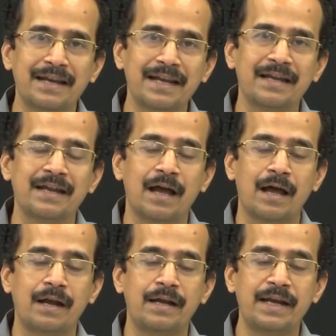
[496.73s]
By
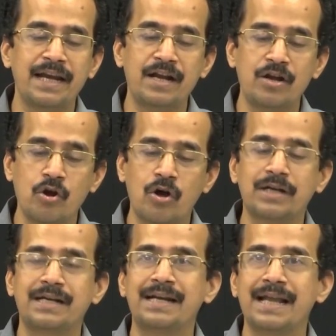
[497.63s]
reflecting
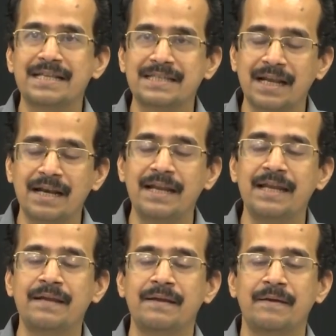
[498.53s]
on the
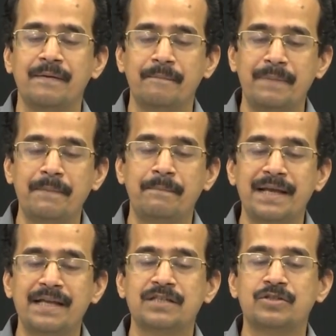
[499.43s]
previous failures
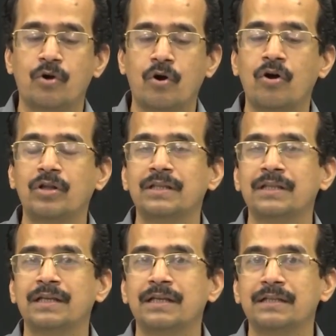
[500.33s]
also,
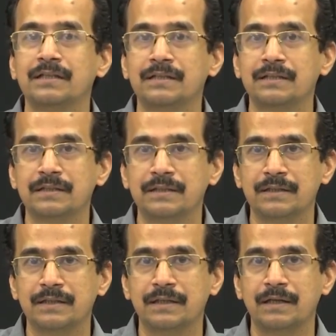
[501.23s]
organizations can
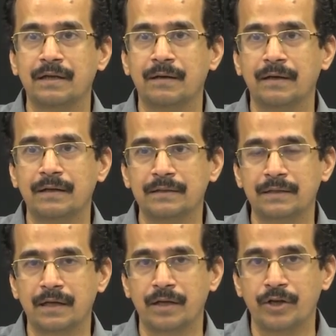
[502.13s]
learn and
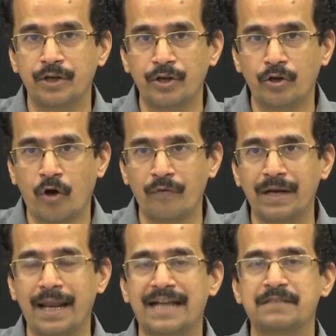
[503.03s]
improve significantly.